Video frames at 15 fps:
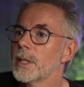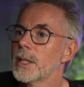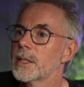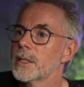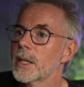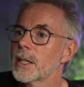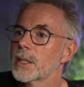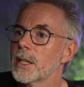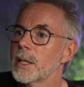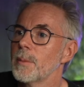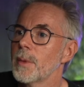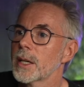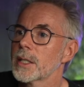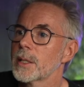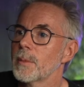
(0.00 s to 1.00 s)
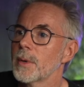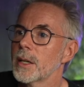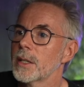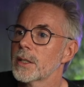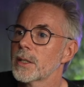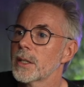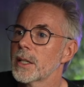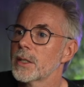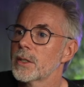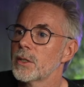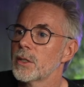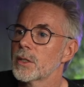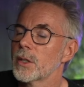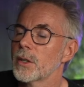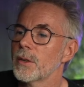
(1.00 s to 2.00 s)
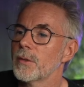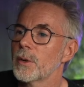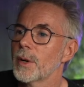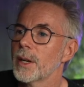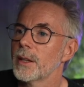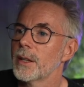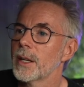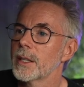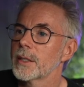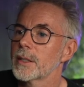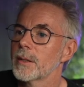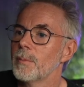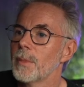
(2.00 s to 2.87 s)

it's actually maximize. So let's just override that.